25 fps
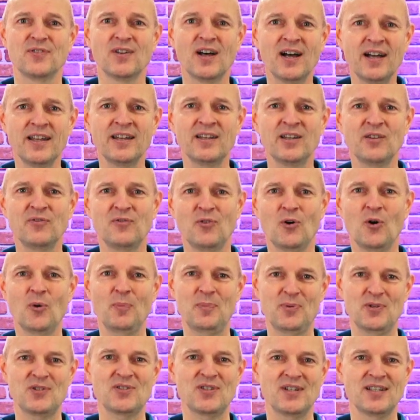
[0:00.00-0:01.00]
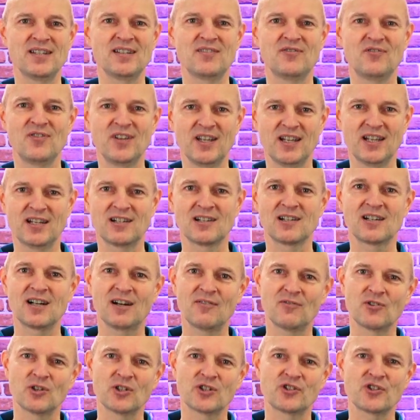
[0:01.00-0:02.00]
94% vehicle
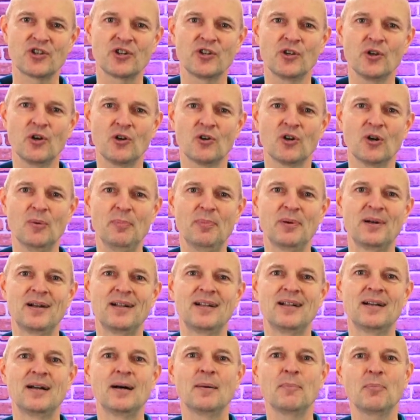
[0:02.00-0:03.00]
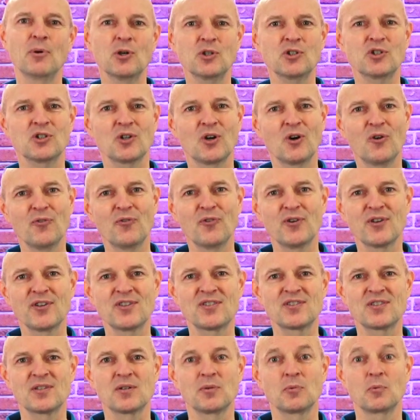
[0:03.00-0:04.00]
coverage in Europe, Bosch
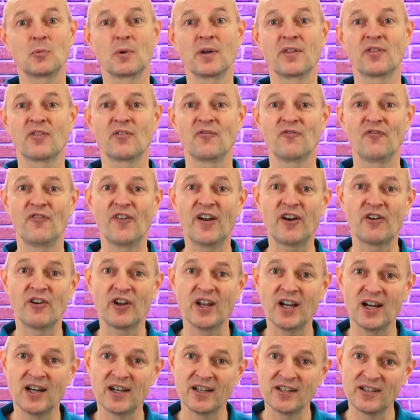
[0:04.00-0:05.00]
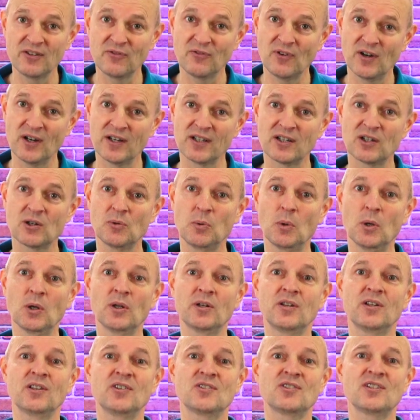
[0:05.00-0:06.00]
offers, with very high defined
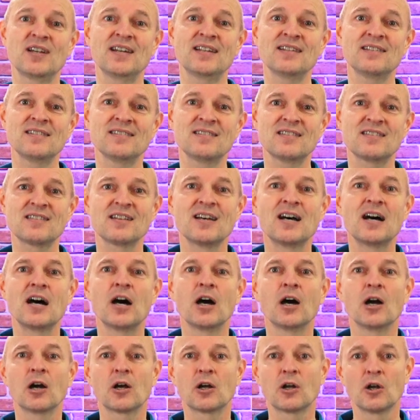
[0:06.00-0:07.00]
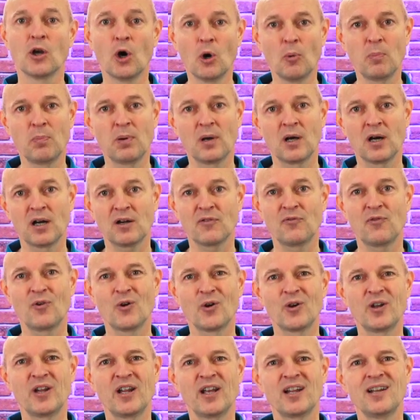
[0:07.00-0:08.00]
quality standards, a glow plug
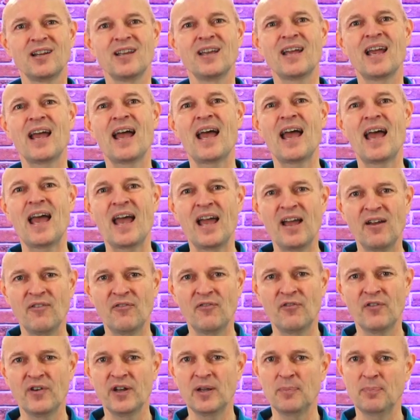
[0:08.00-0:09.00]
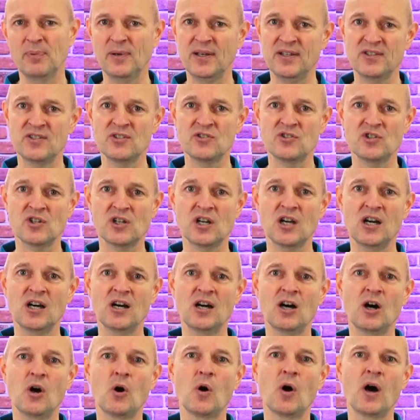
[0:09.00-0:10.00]
for nearly every passenger
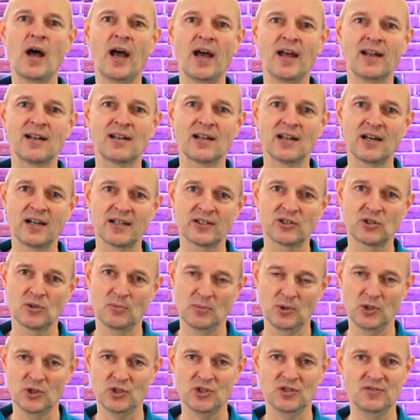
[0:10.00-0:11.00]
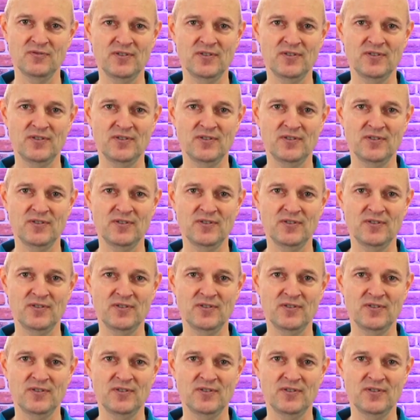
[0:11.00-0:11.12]
car and light commercial